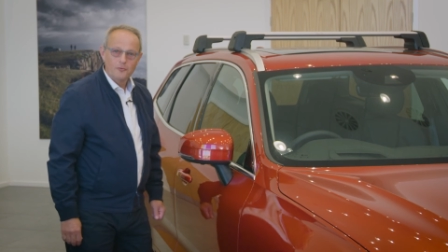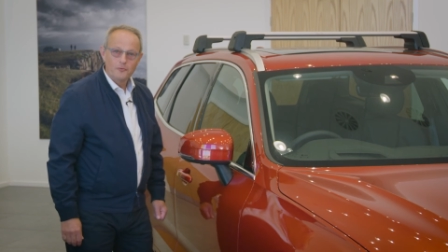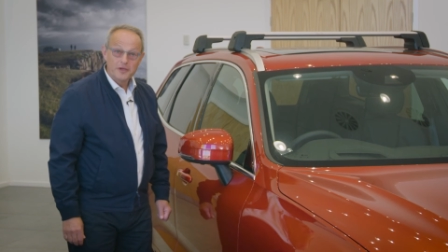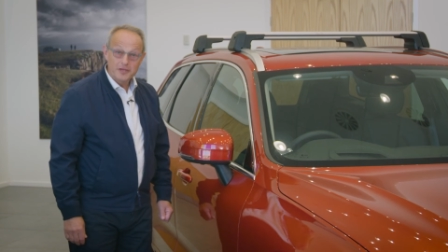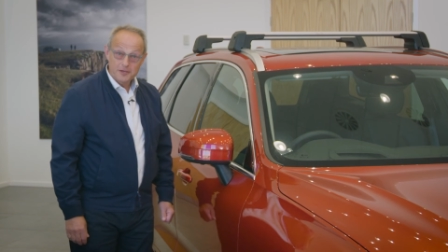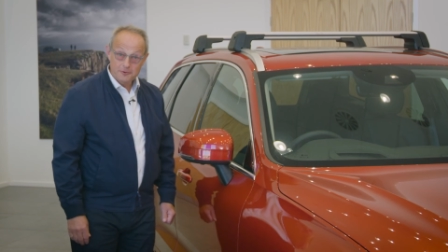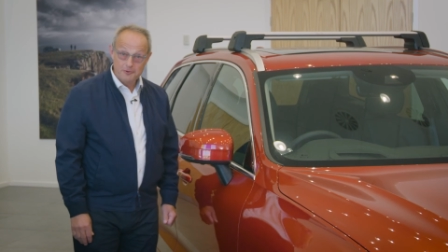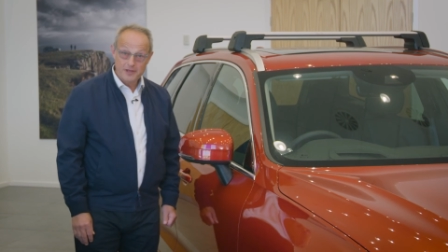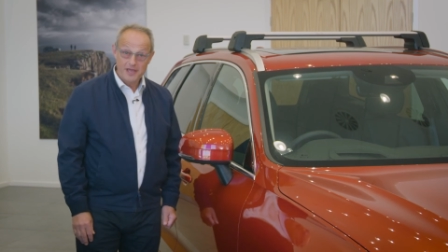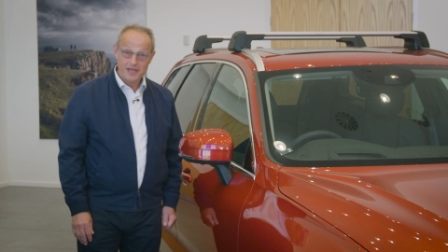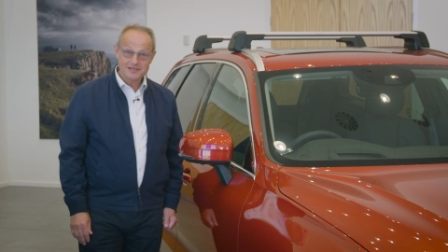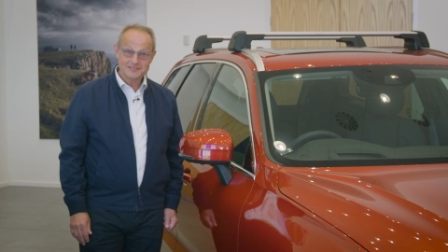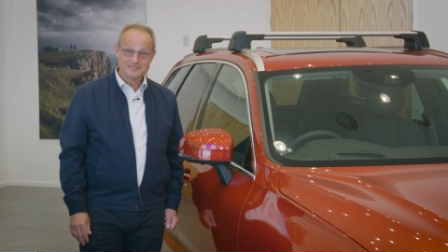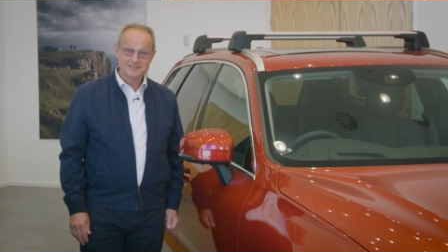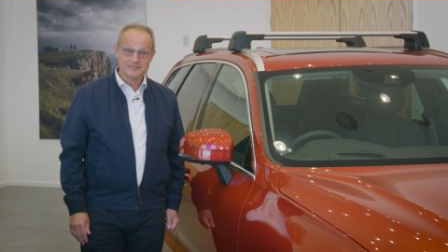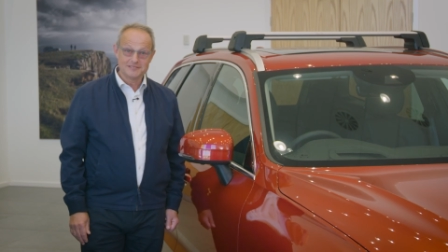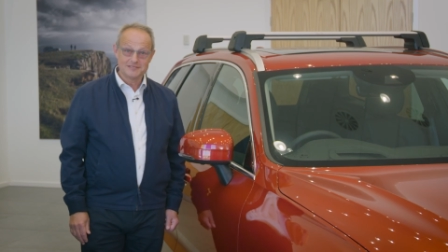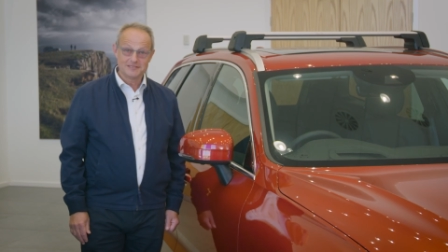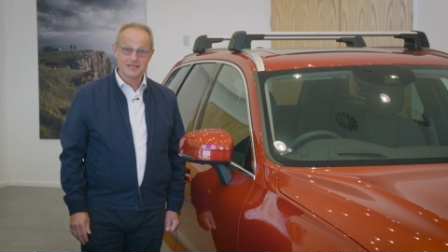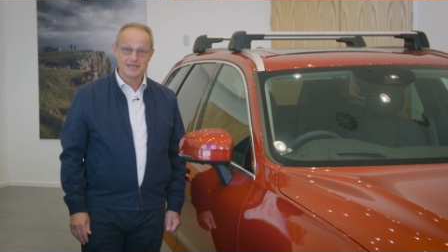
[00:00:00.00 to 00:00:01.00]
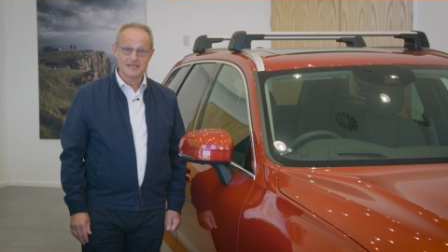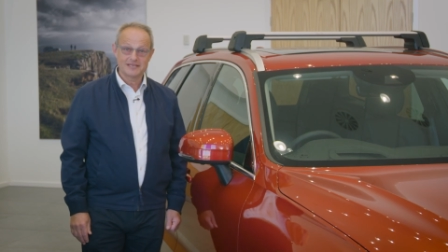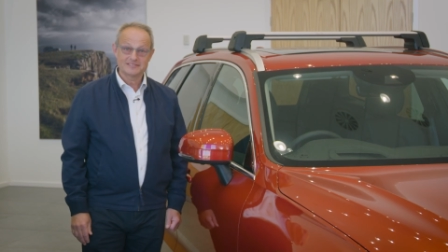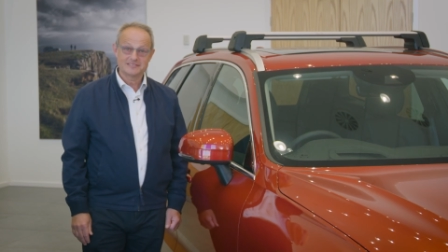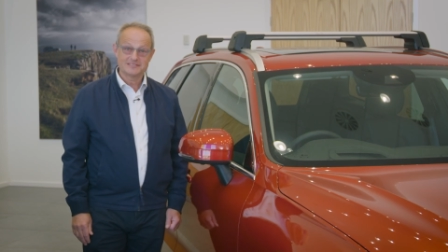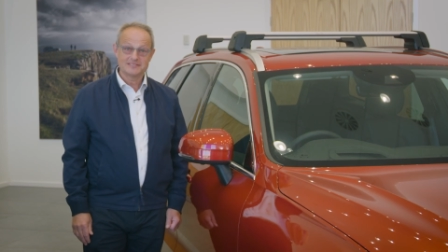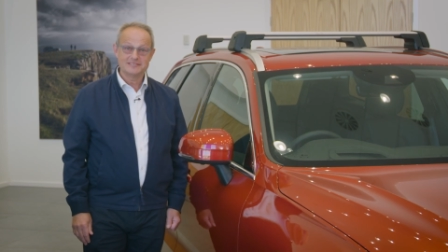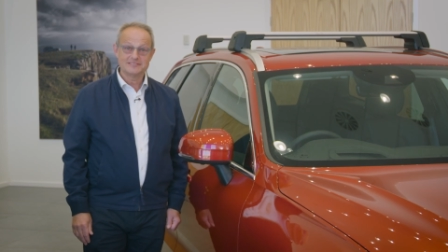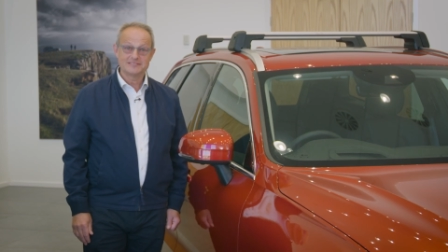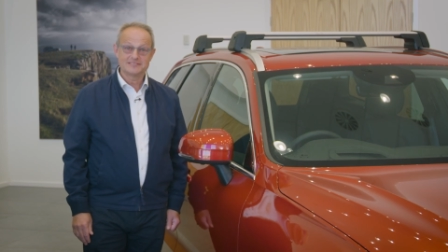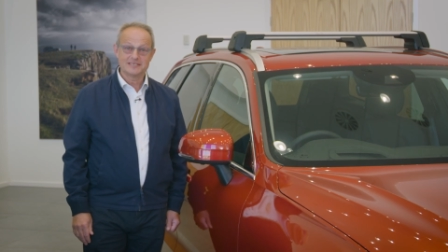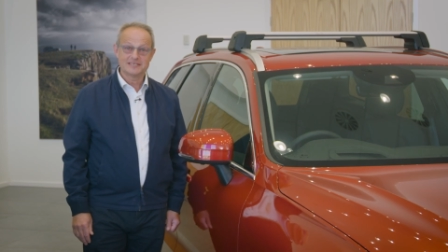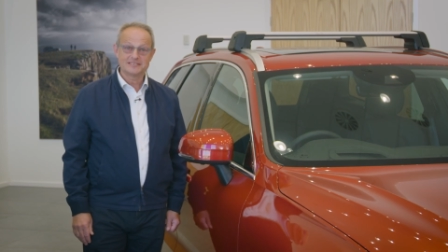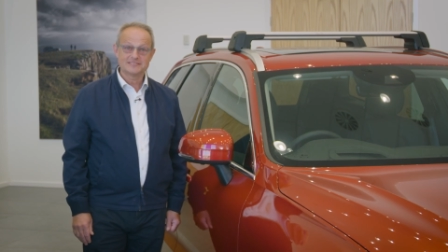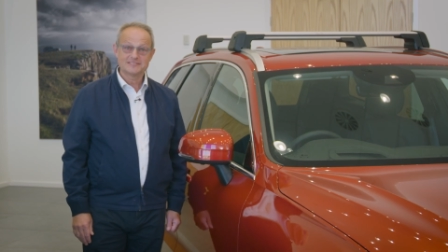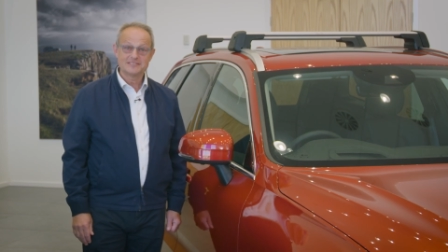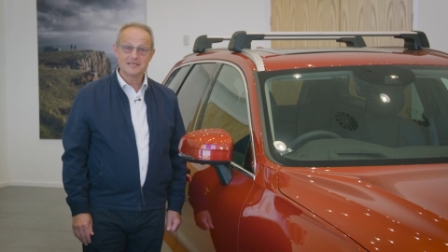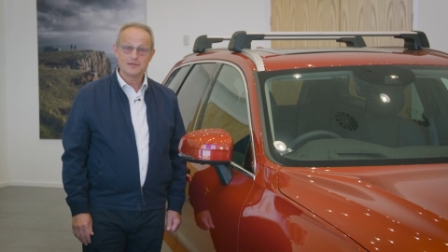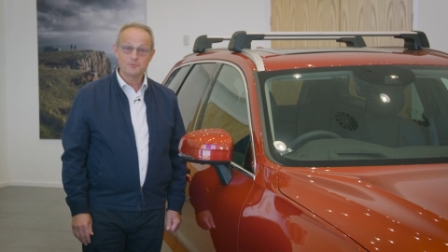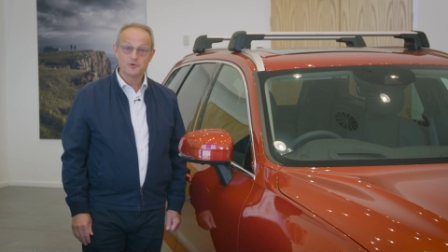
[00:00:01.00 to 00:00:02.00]
We created the
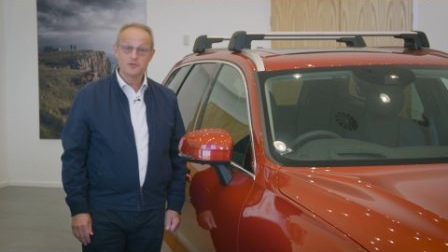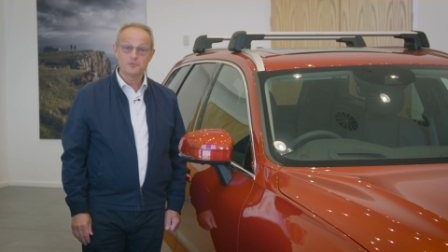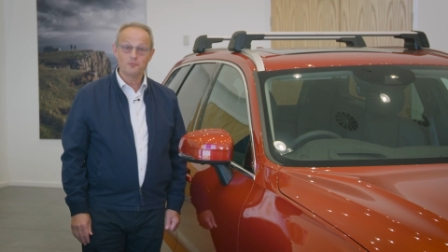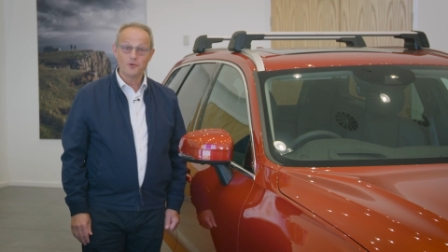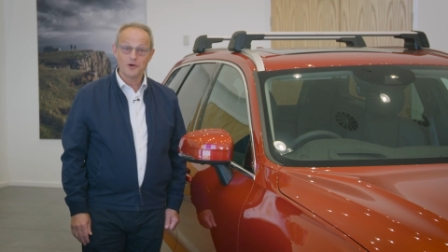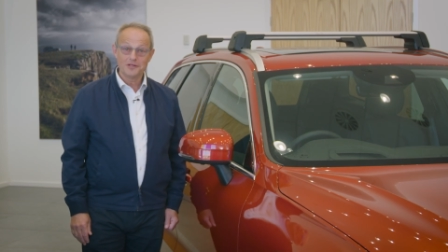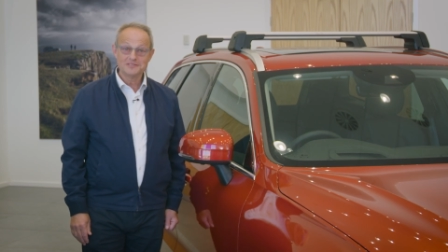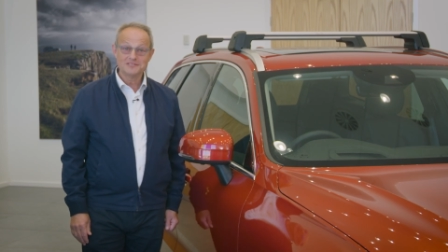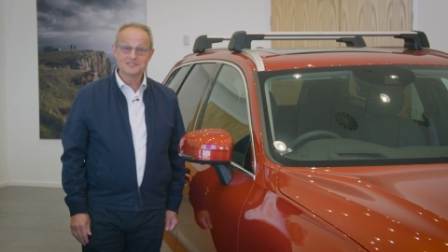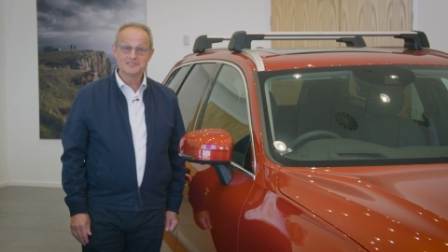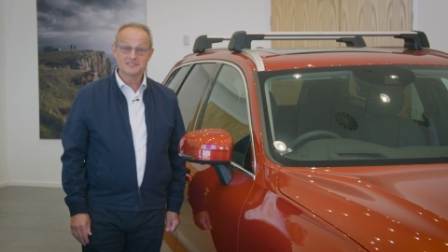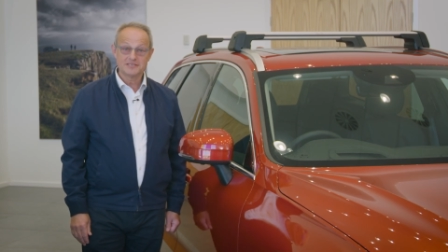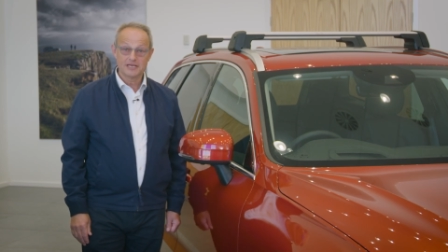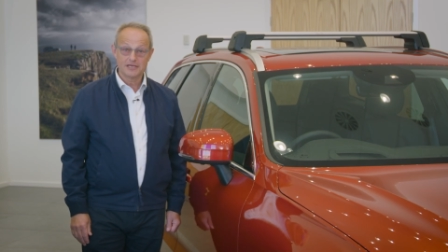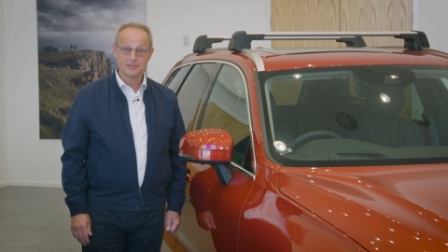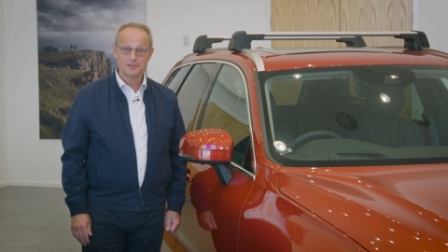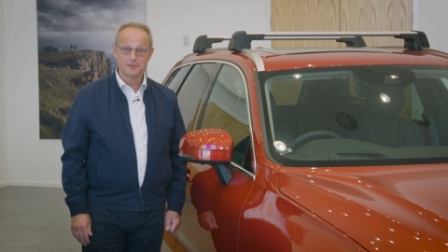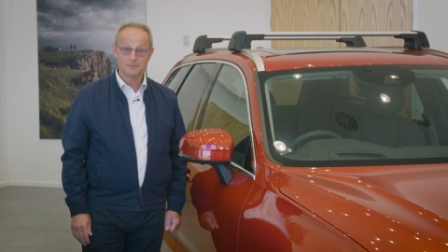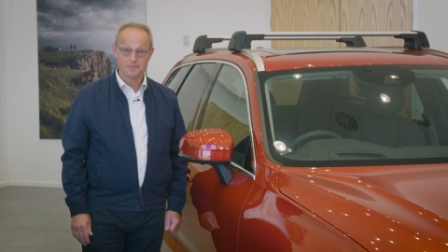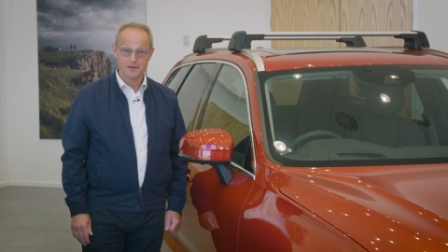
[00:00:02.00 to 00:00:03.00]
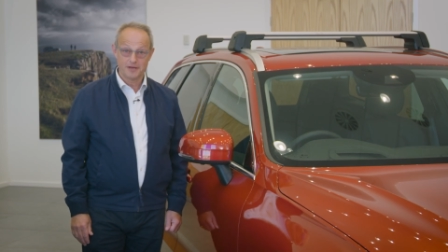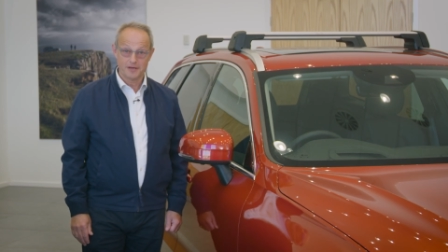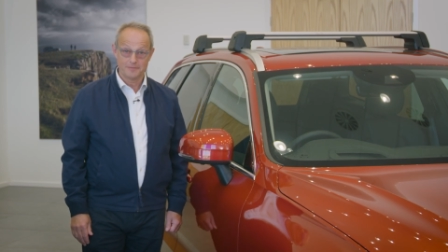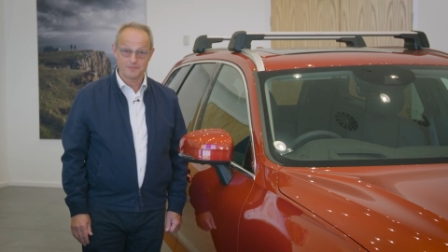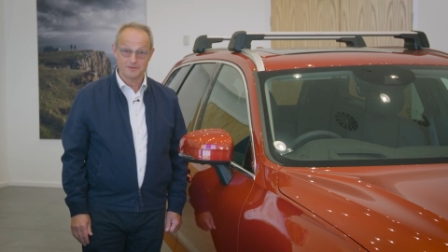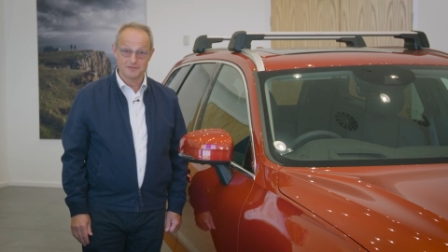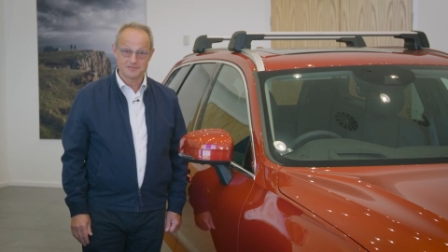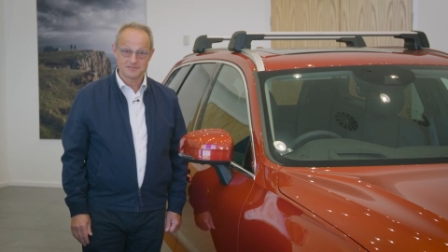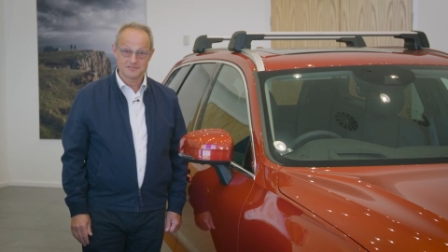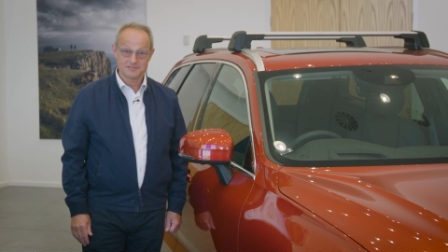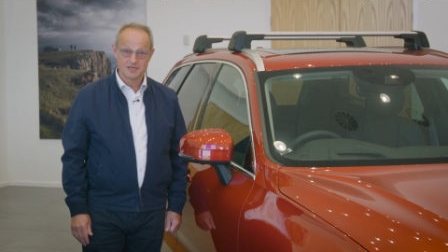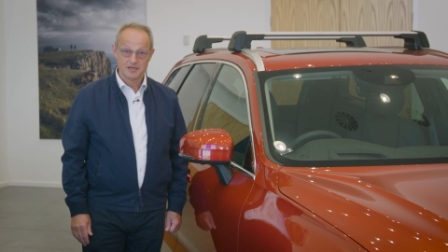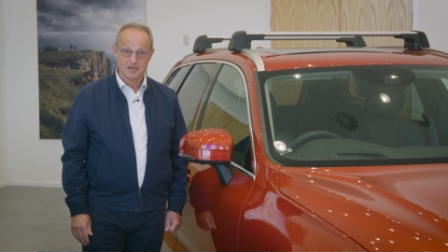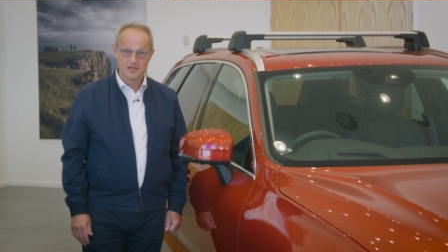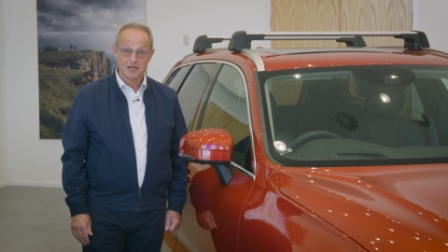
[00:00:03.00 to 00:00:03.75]
XC60 with one single purpose,